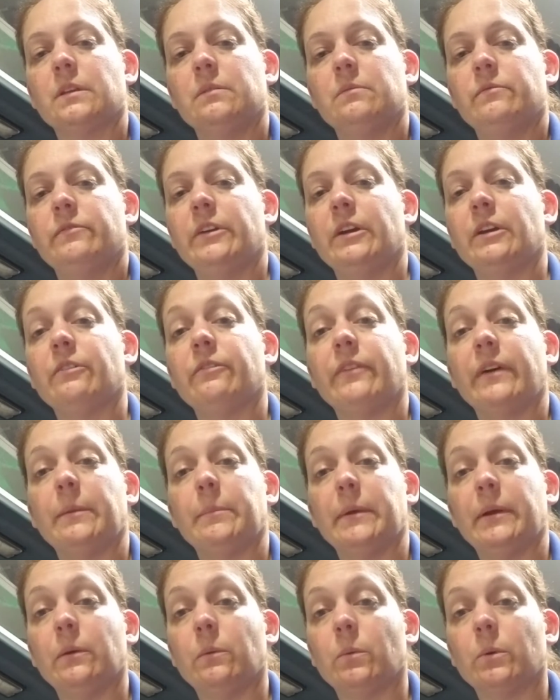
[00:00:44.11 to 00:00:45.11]
verify
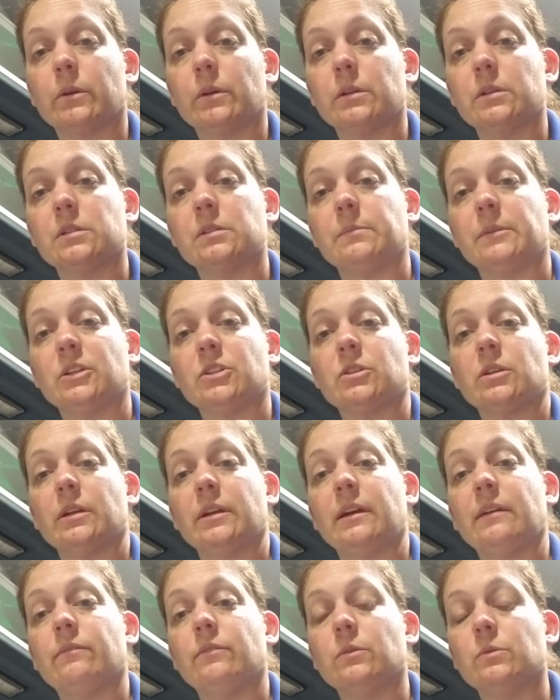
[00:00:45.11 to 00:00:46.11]
my orders, make sure I
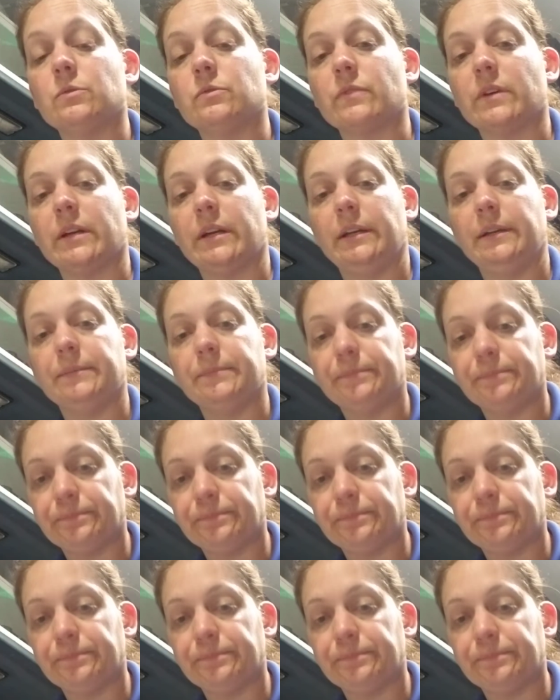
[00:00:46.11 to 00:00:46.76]
have those right.